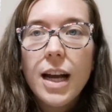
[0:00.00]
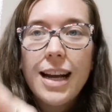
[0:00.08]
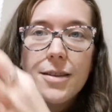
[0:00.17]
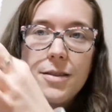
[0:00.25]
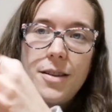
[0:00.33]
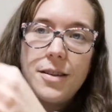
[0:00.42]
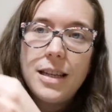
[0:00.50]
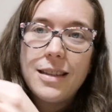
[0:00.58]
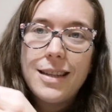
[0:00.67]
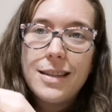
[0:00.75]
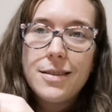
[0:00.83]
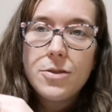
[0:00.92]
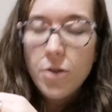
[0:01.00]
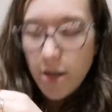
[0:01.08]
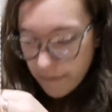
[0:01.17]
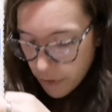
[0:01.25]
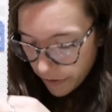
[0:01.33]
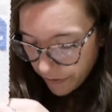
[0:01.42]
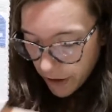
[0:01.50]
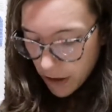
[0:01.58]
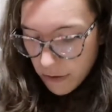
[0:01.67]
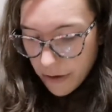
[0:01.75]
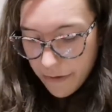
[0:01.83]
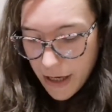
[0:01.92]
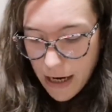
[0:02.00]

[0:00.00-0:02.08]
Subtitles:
and you think I'm not far off